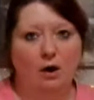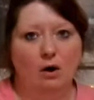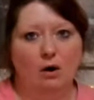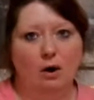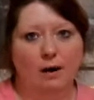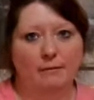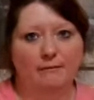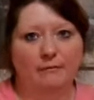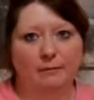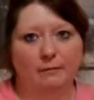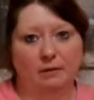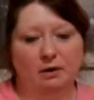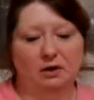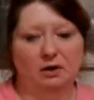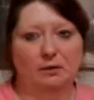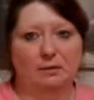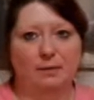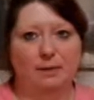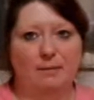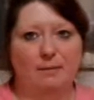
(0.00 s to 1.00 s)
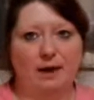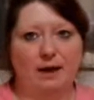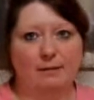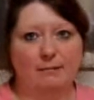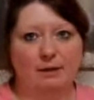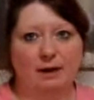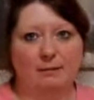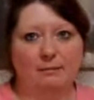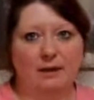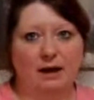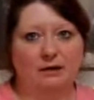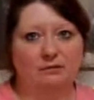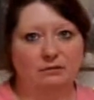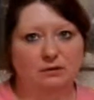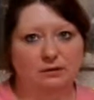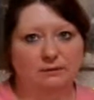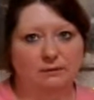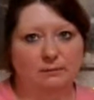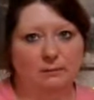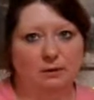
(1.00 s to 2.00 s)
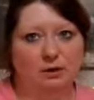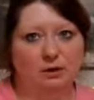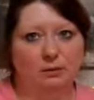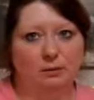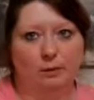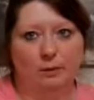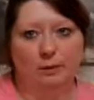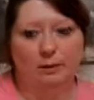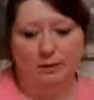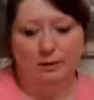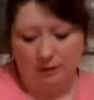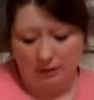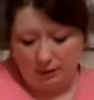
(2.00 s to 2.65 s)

or I'm familiar with the band, but I'm not really familiar with